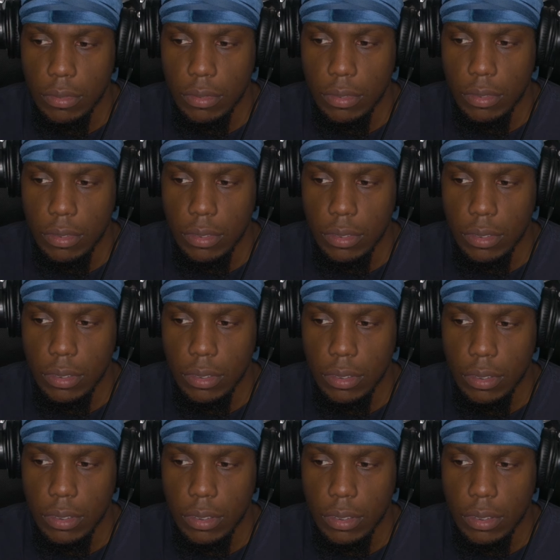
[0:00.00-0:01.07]

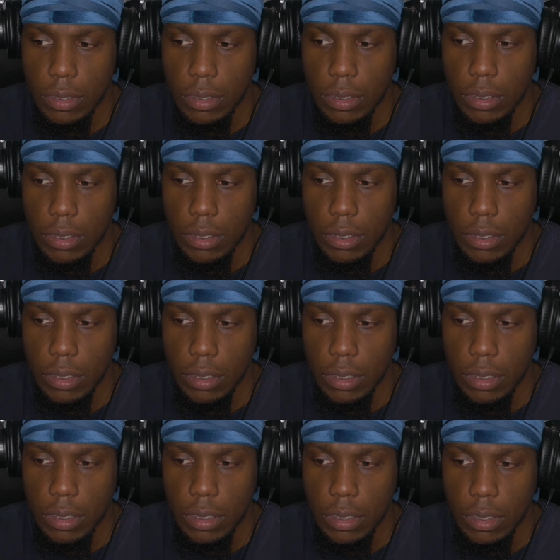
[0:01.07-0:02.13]

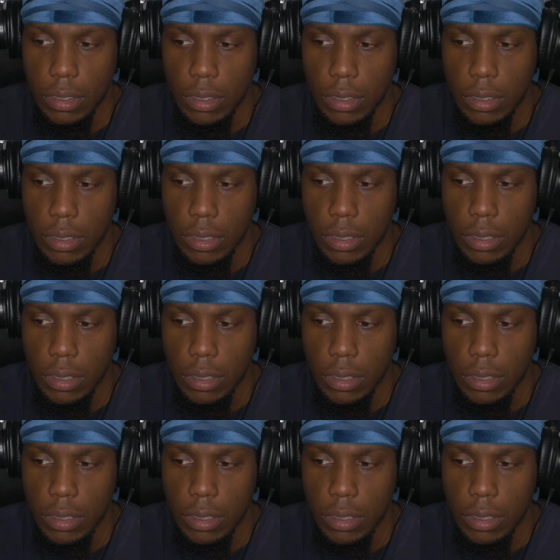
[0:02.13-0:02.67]
Nobody speaks.